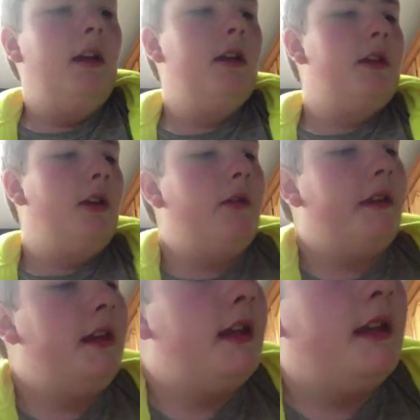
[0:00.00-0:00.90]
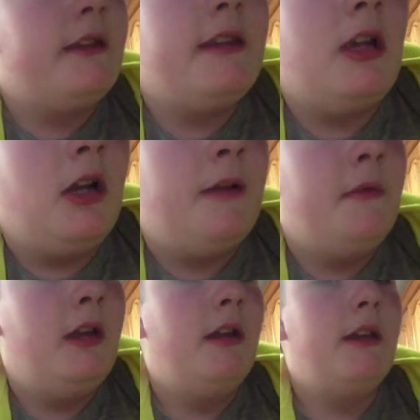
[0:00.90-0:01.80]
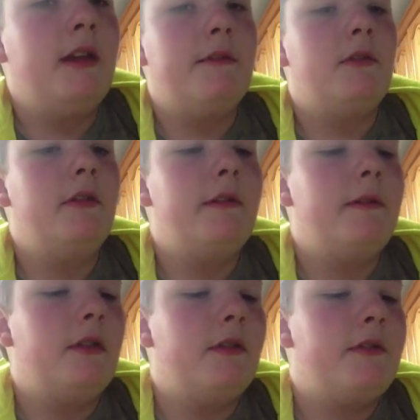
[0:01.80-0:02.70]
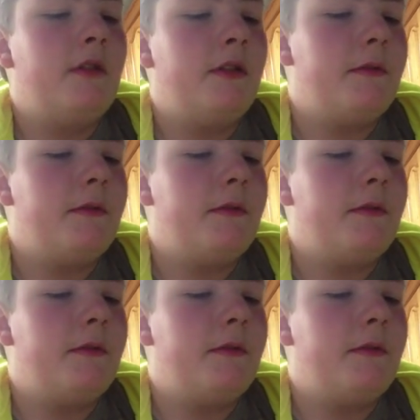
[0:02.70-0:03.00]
So what they did is they're thinking of including him in those films,